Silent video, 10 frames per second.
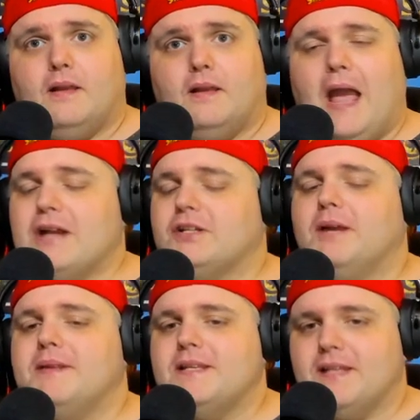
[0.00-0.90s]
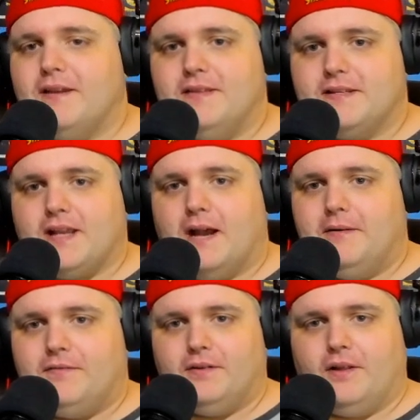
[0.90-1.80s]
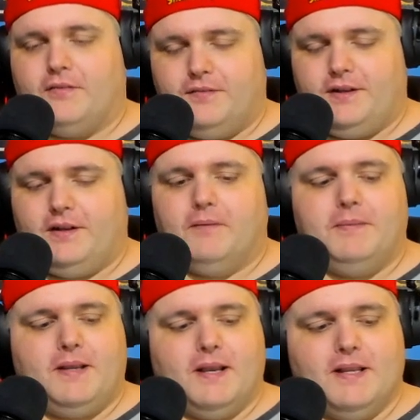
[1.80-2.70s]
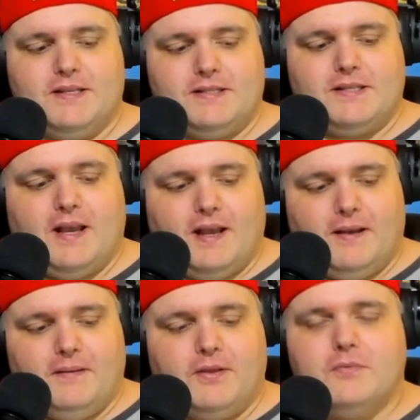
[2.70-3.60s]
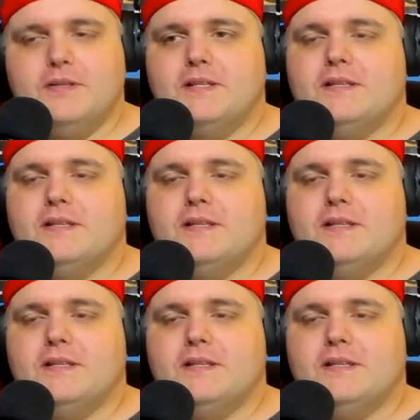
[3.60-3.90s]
actually, I'm going to save this comment for another video because uh, there was